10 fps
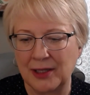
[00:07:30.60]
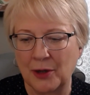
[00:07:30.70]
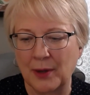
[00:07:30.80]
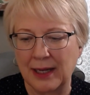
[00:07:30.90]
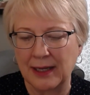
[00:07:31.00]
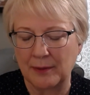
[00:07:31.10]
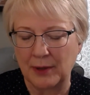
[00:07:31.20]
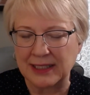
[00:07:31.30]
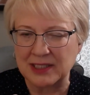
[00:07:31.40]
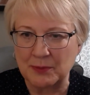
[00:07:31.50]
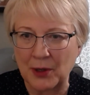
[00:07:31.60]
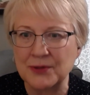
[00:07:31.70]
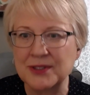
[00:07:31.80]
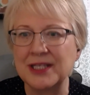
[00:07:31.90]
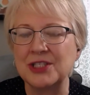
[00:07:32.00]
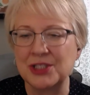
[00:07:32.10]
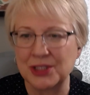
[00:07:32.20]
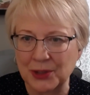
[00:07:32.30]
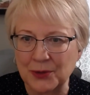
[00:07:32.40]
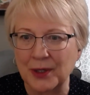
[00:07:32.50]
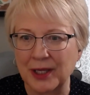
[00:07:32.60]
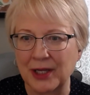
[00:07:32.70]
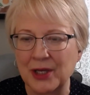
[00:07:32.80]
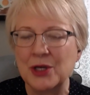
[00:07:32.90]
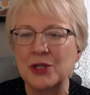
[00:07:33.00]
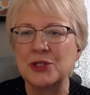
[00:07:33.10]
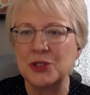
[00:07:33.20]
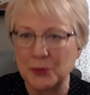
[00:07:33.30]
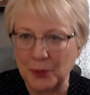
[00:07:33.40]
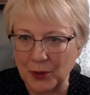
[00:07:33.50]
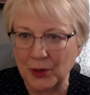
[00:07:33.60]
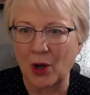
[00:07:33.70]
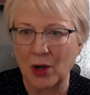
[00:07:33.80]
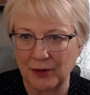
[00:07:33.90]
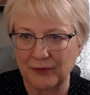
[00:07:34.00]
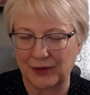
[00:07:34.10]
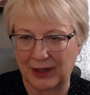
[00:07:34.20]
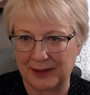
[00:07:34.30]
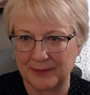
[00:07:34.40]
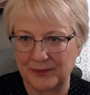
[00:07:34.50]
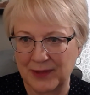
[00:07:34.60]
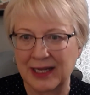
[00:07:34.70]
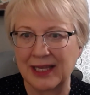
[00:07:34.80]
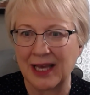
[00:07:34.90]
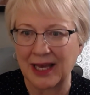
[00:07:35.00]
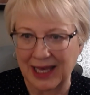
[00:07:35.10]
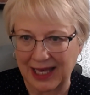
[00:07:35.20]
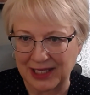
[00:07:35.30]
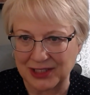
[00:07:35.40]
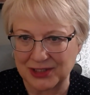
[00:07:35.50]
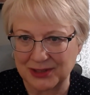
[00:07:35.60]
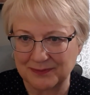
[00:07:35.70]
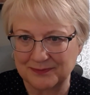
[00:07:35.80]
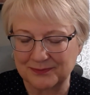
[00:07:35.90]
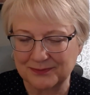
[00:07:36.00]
you know, exposing children to pornography at a young age